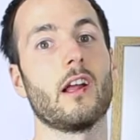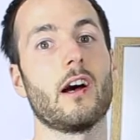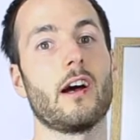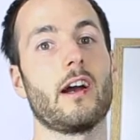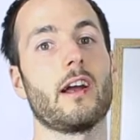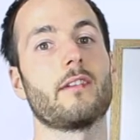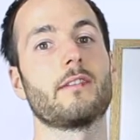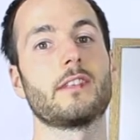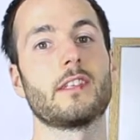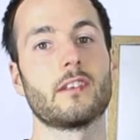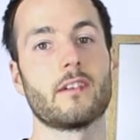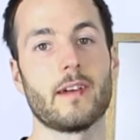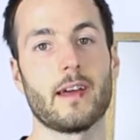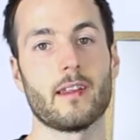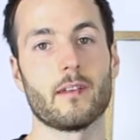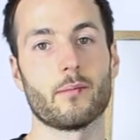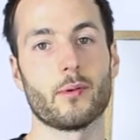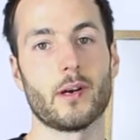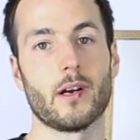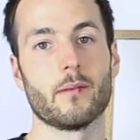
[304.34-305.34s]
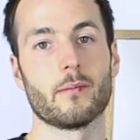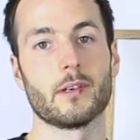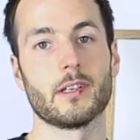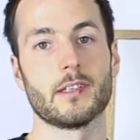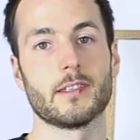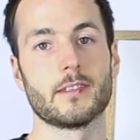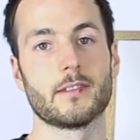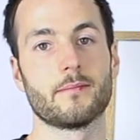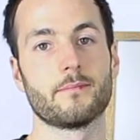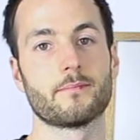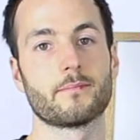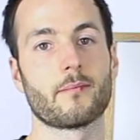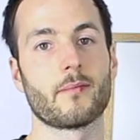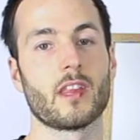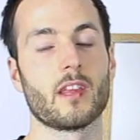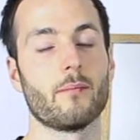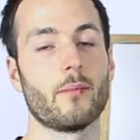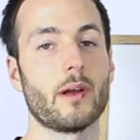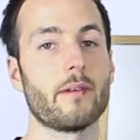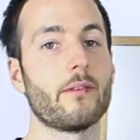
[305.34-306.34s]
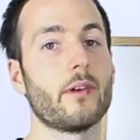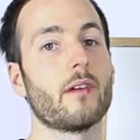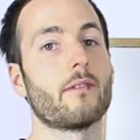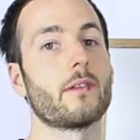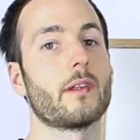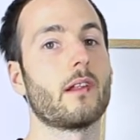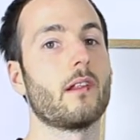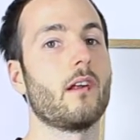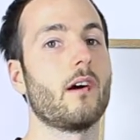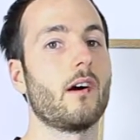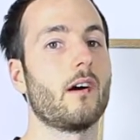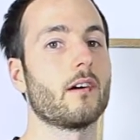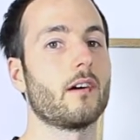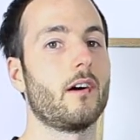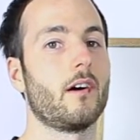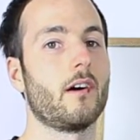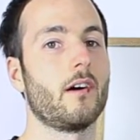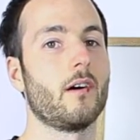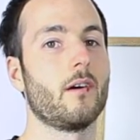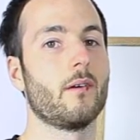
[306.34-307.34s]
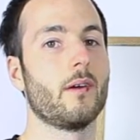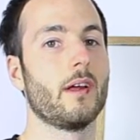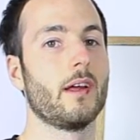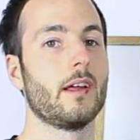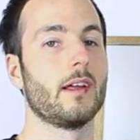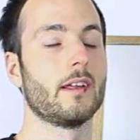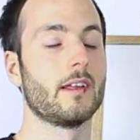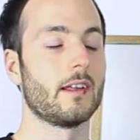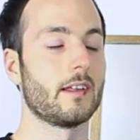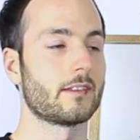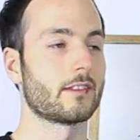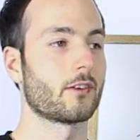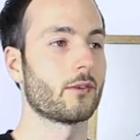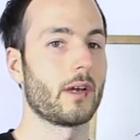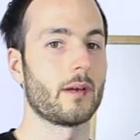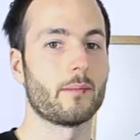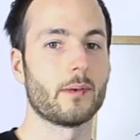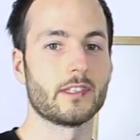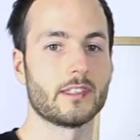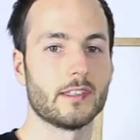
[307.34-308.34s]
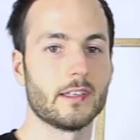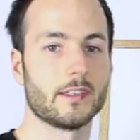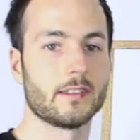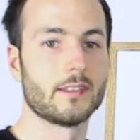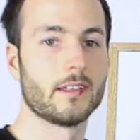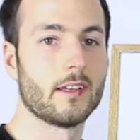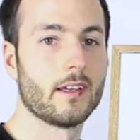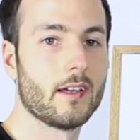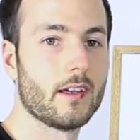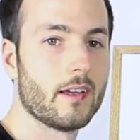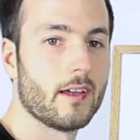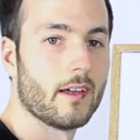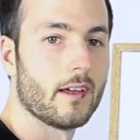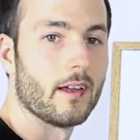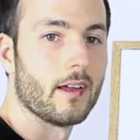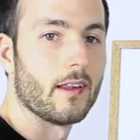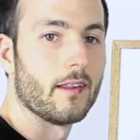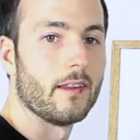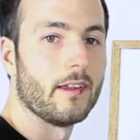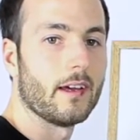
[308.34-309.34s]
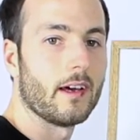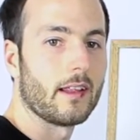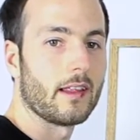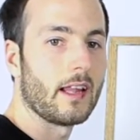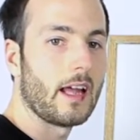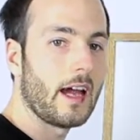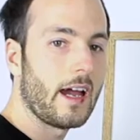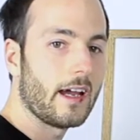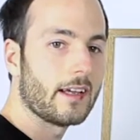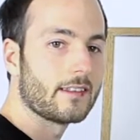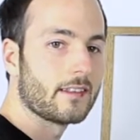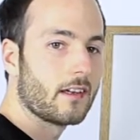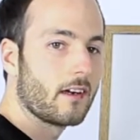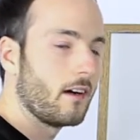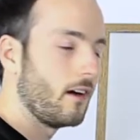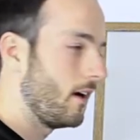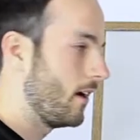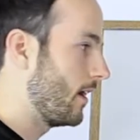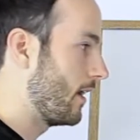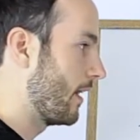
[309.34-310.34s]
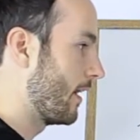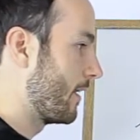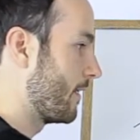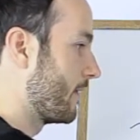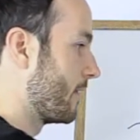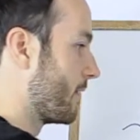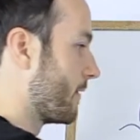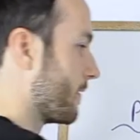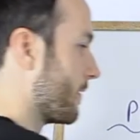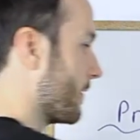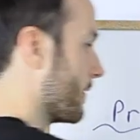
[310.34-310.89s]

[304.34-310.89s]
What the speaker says: lot of single family properties. But if you're in it for the long haul, it's a great business. The last con,